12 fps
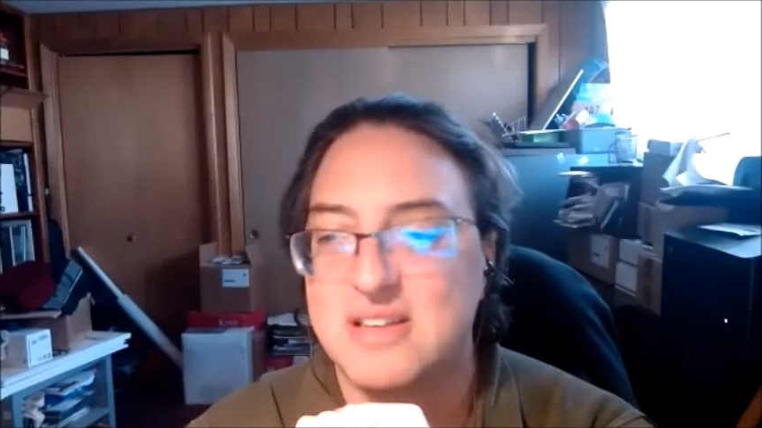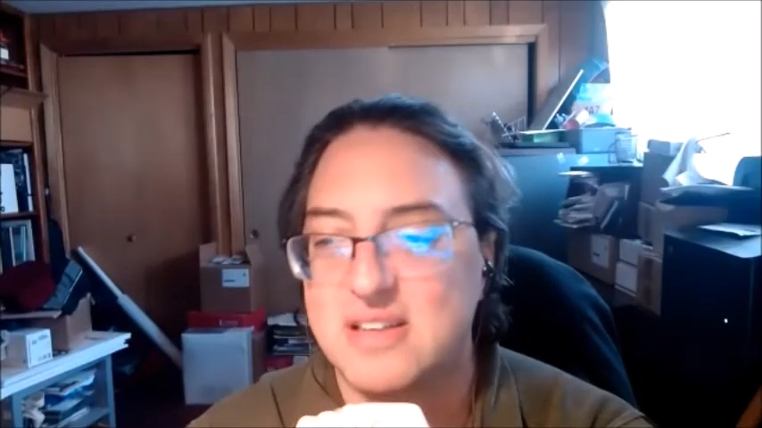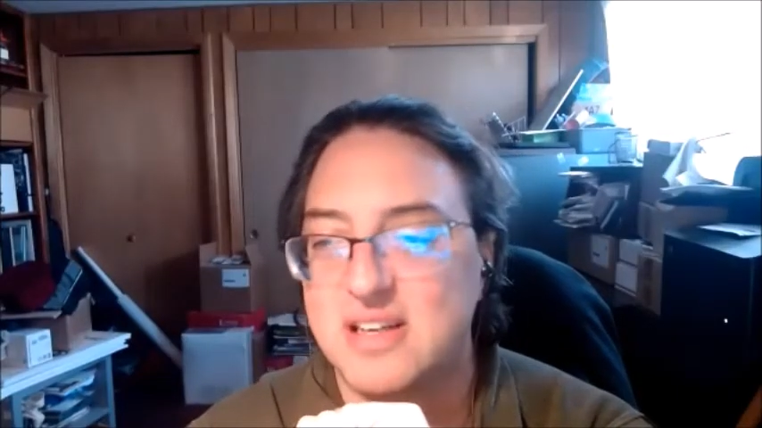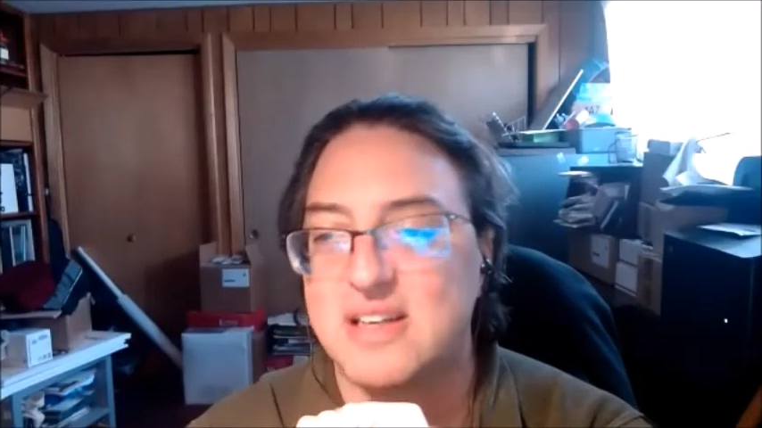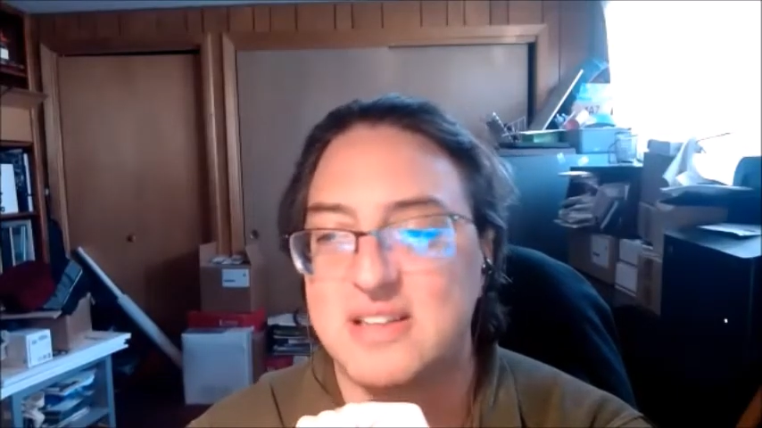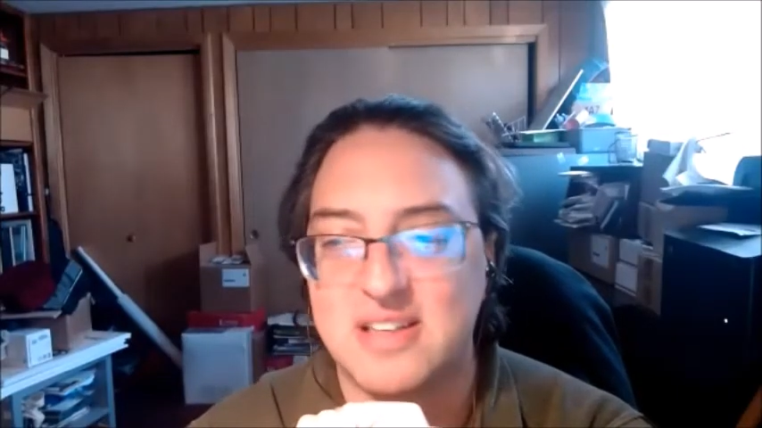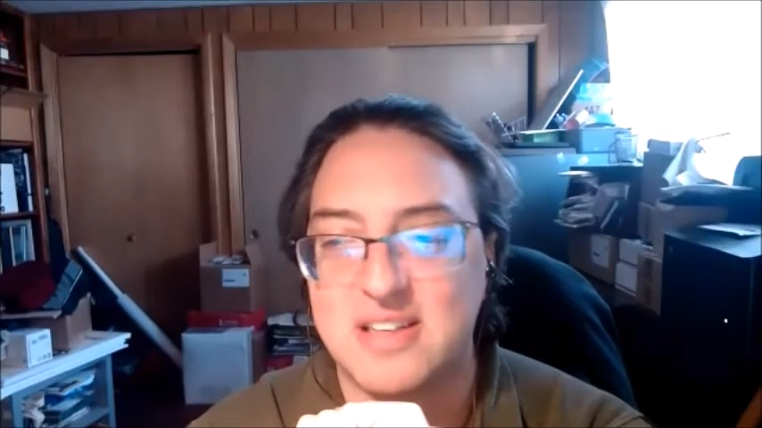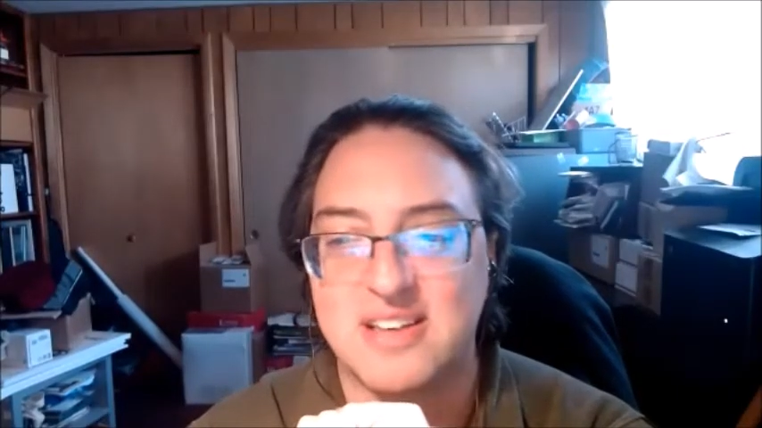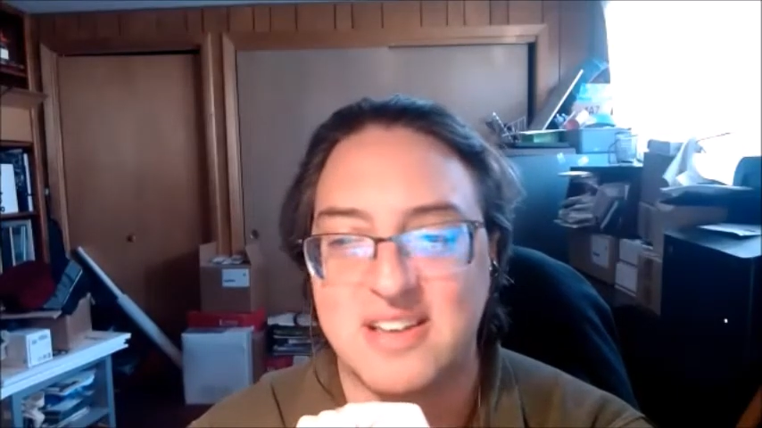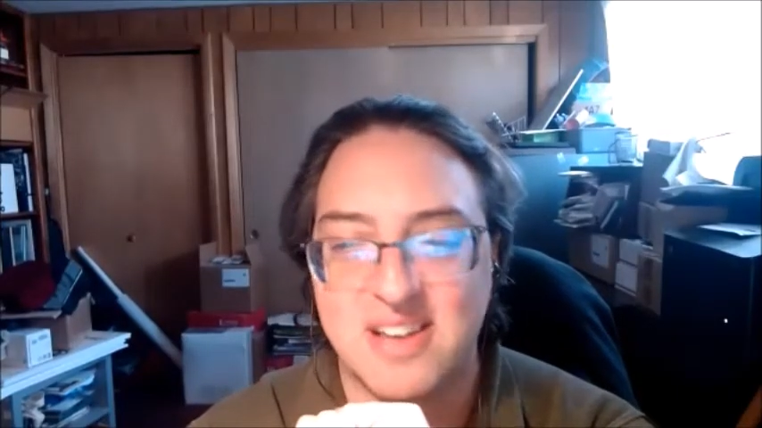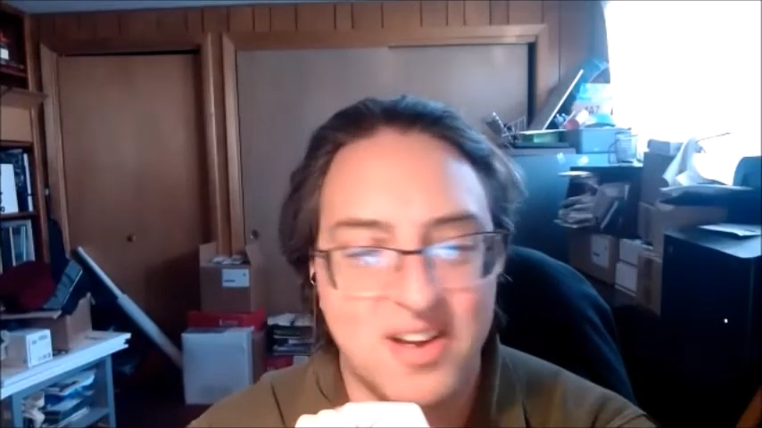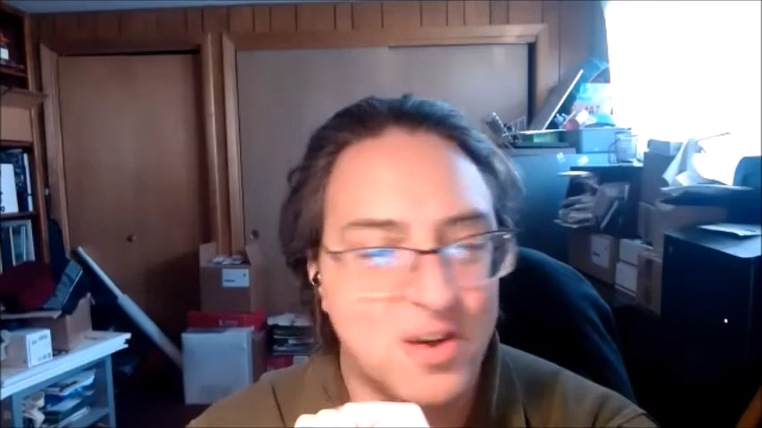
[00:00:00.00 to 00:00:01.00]

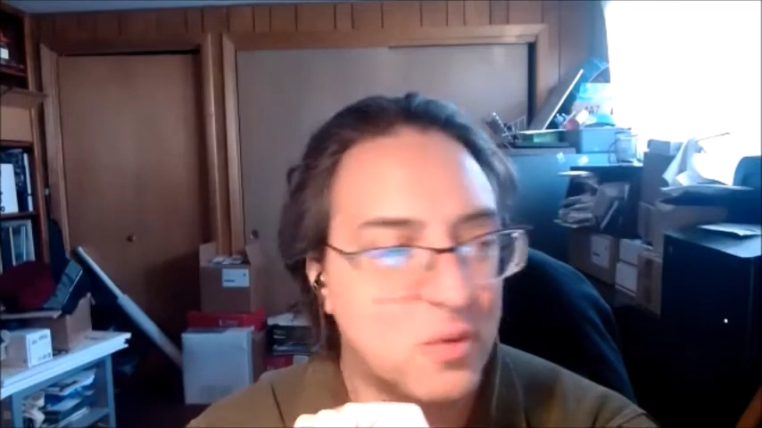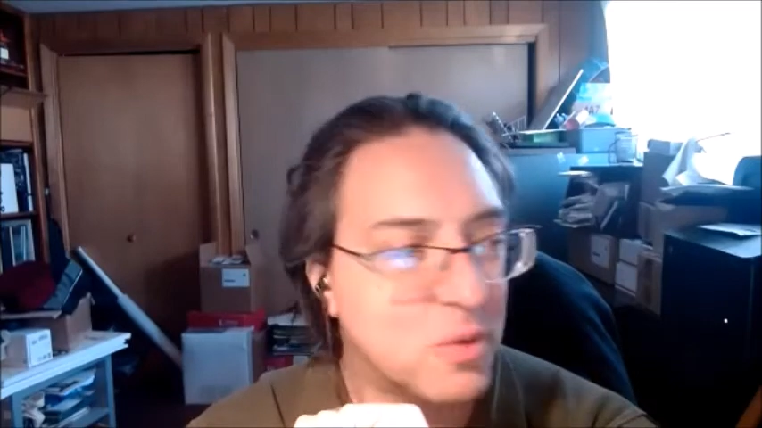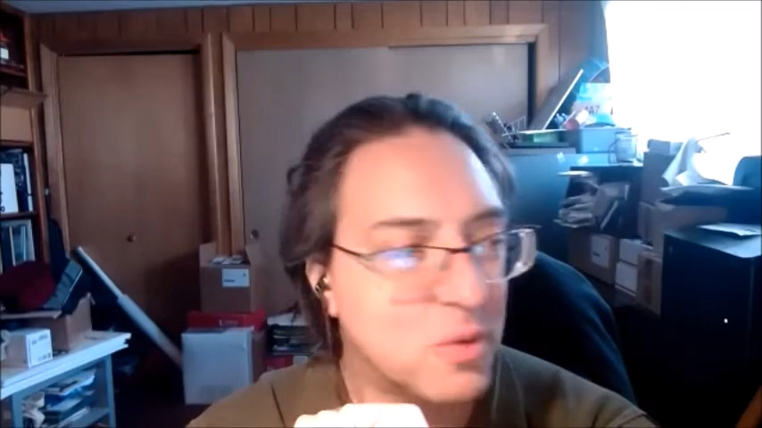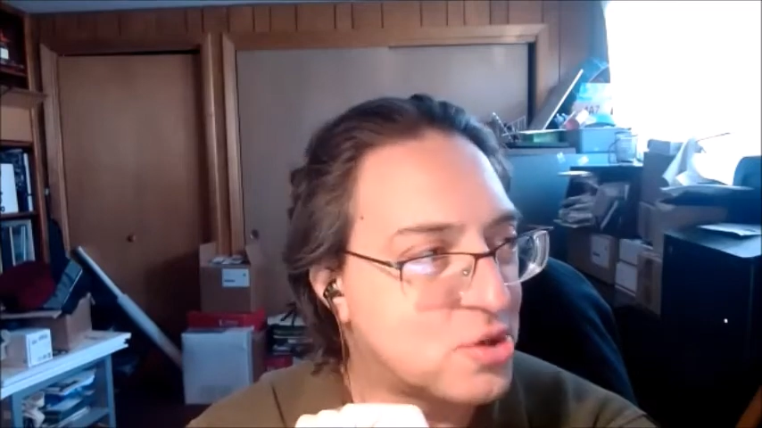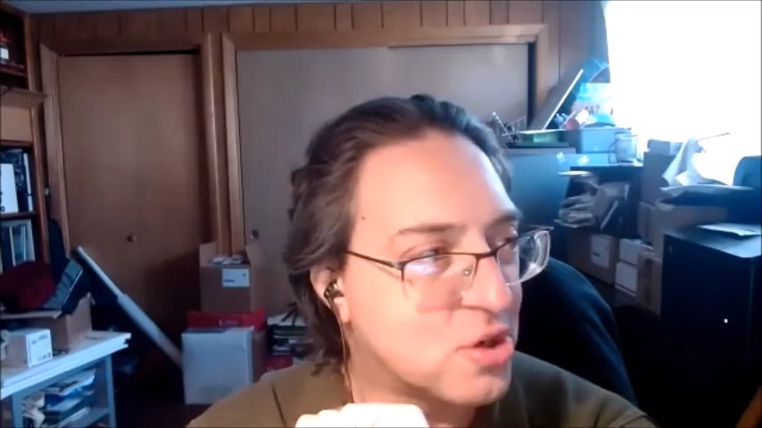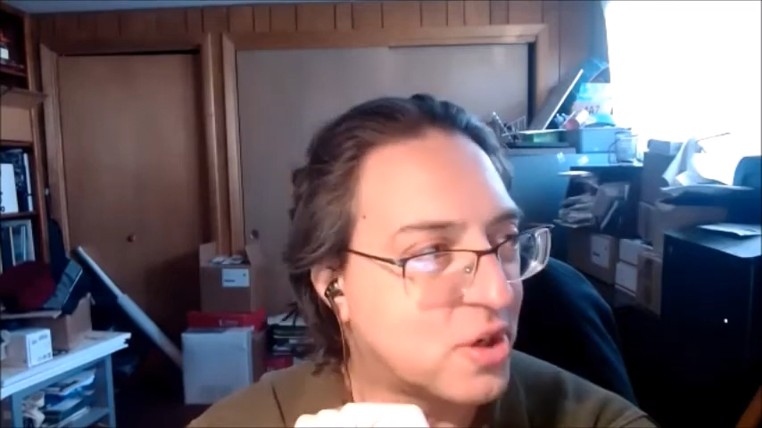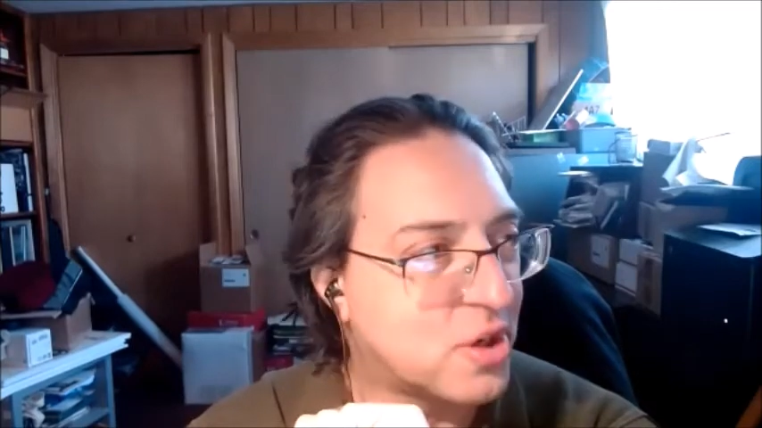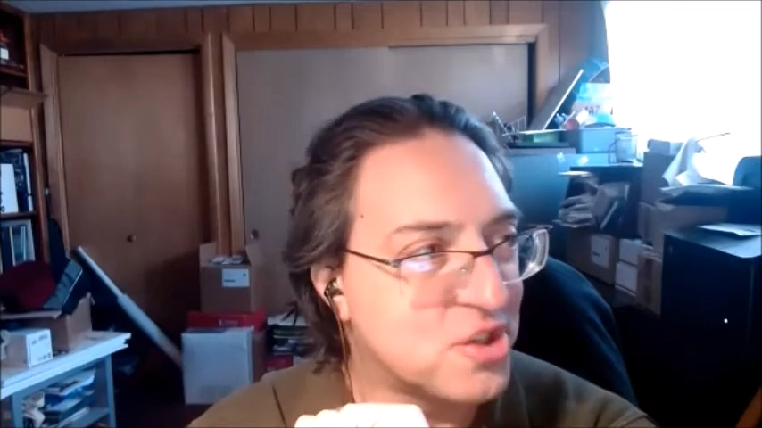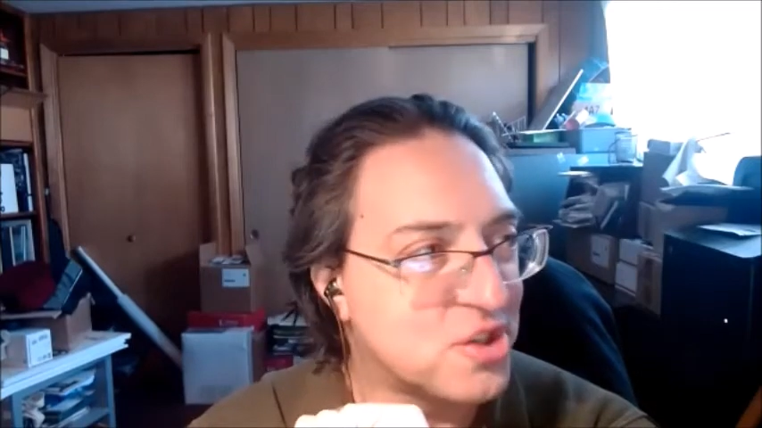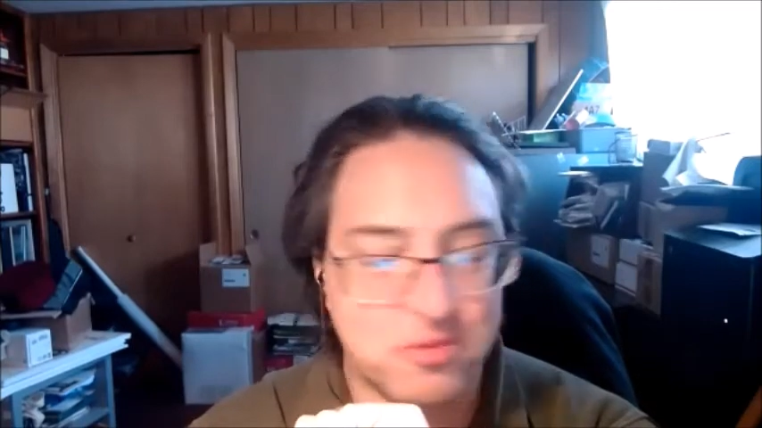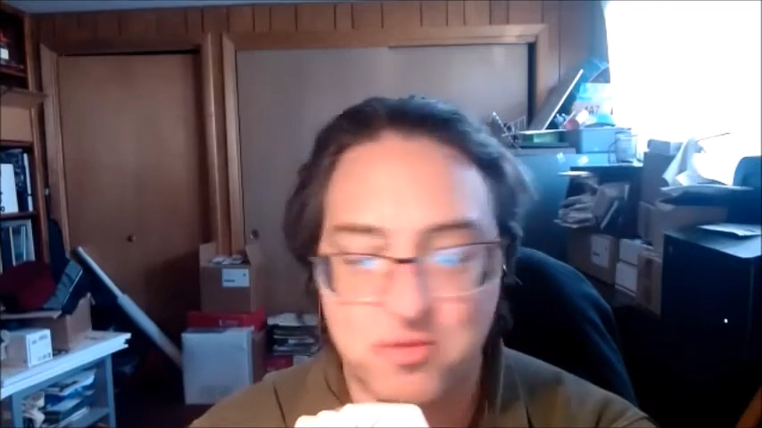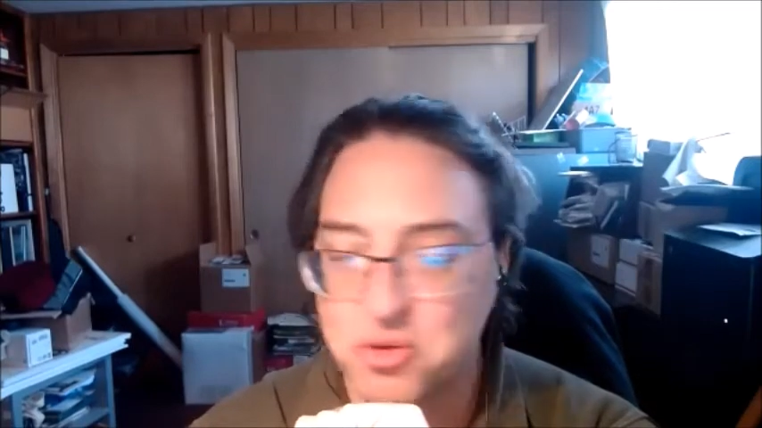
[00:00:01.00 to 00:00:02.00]
And we were joking
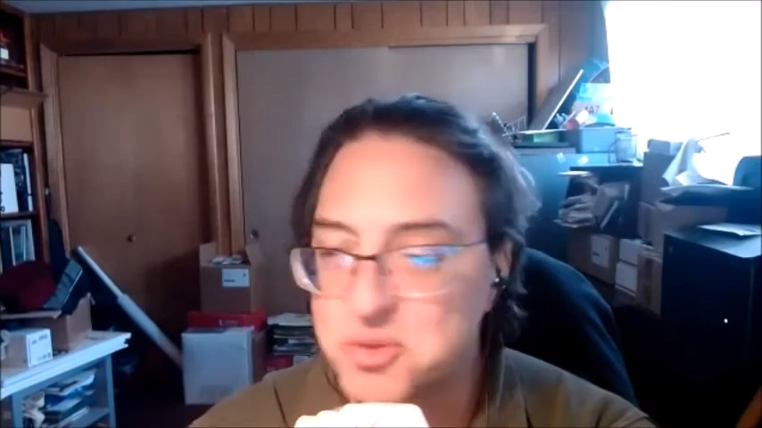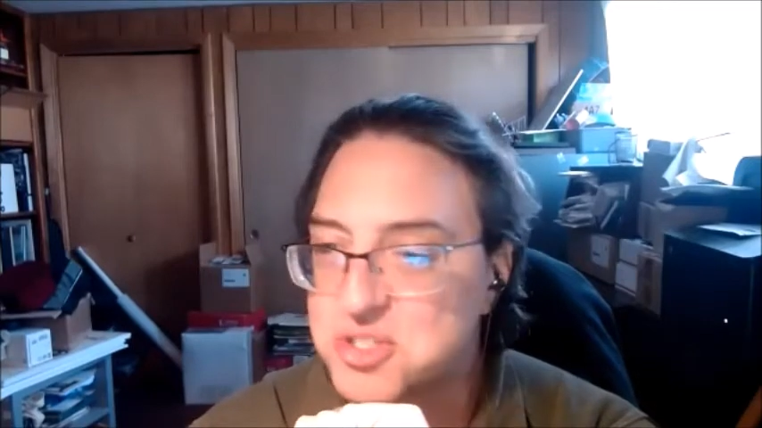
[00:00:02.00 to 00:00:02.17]
just before